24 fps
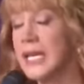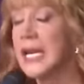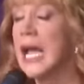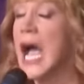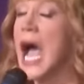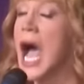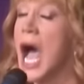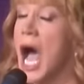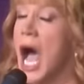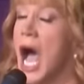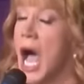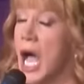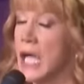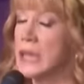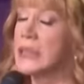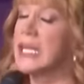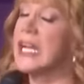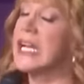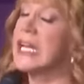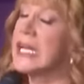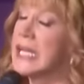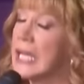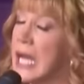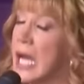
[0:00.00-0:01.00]
Gaha,
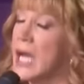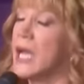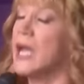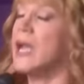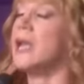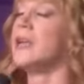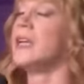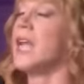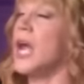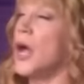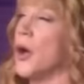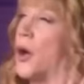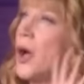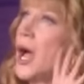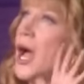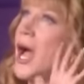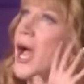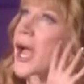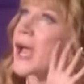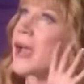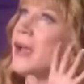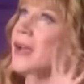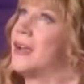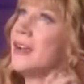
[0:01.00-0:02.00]
Lady Gaha. Now,
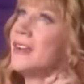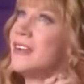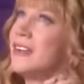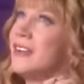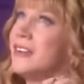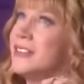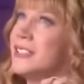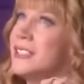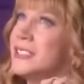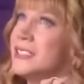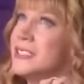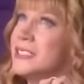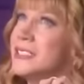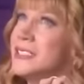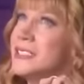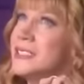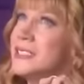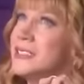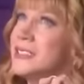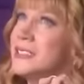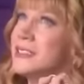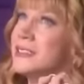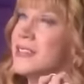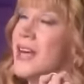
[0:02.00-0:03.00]
I,
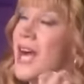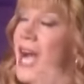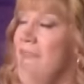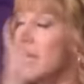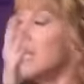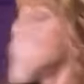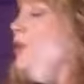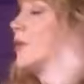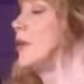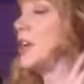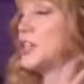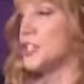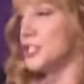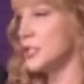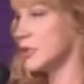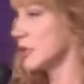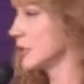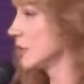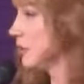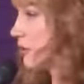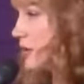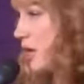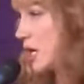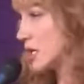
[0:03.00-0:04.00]
I know I
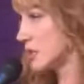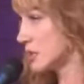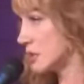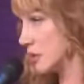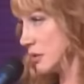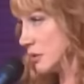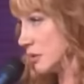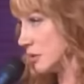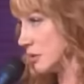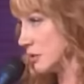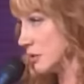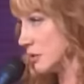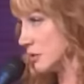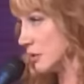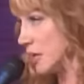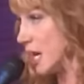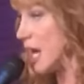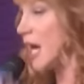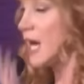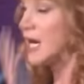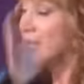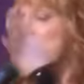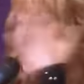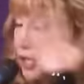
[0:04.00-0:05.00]
should correct her.
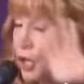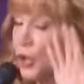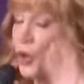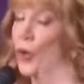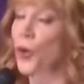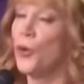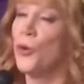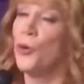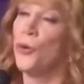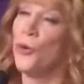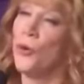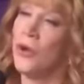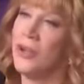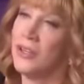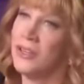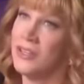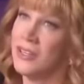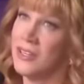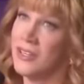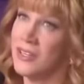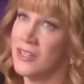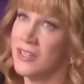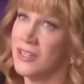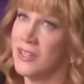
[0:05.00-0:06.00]
I know
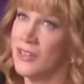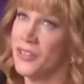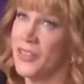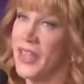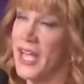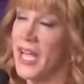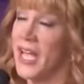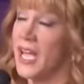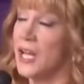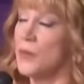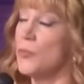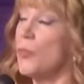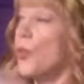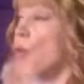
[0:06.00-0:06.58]
that